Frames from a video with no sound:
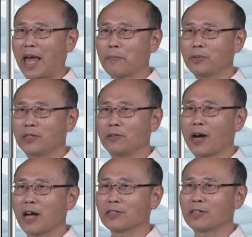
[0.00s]
amplitude
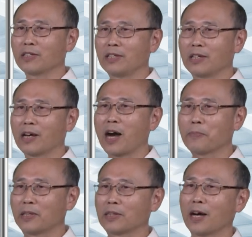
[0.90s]
oscillating
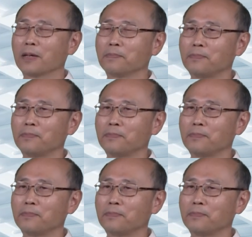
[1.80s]
up and down.